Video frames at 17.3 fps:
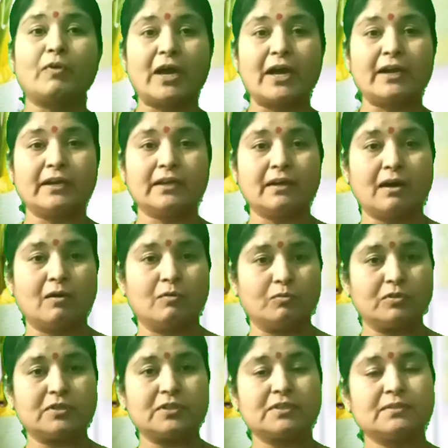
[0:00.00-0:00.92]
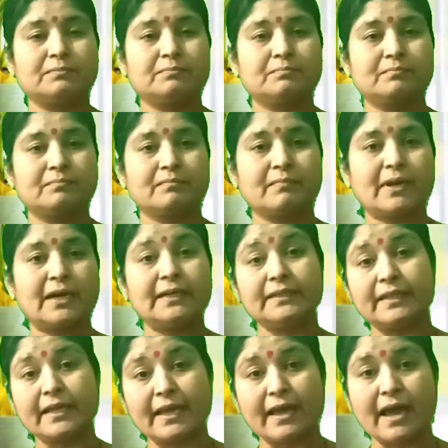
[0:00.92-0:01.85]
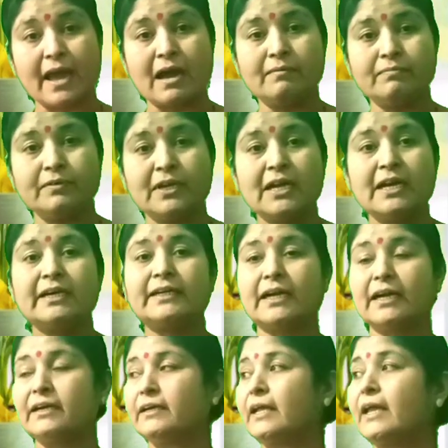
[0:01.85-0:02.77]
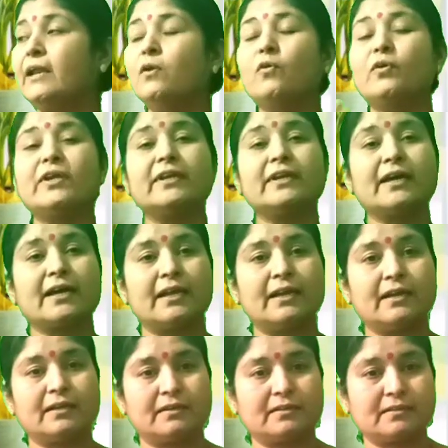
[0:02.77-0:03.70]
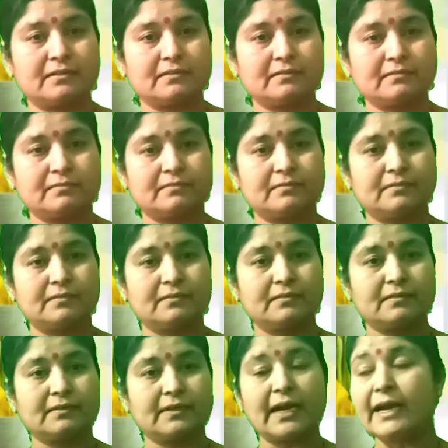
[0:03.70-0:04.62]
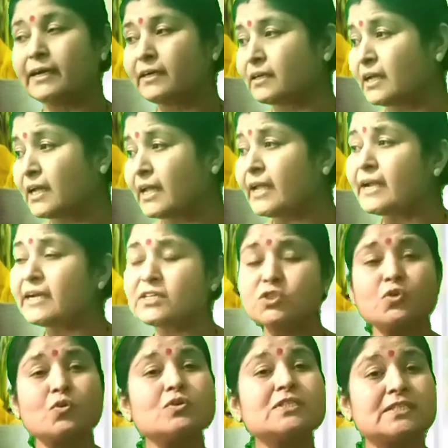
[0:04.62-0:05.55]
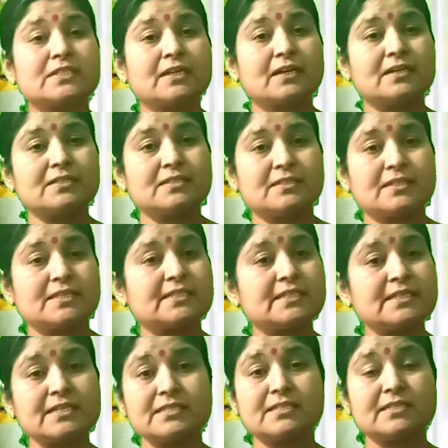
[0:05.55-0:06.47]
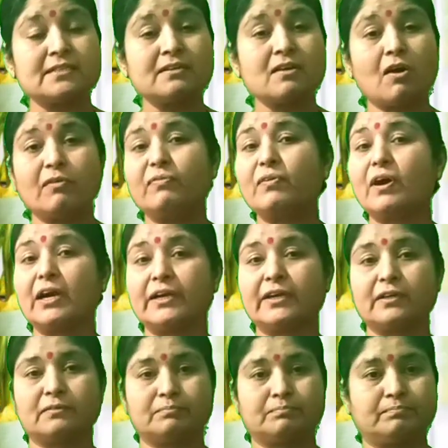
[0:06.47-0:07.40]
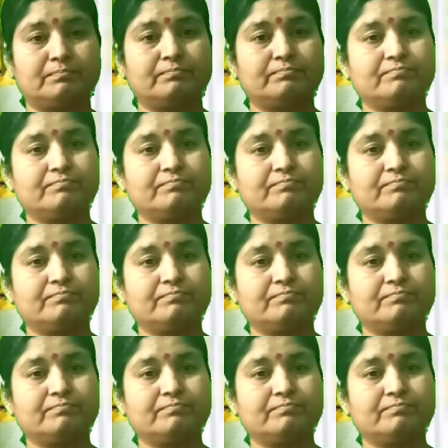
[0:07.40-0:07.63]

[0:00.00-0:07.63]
wearing out, and they have turned yellow in color. And it shows thus the season of autumn.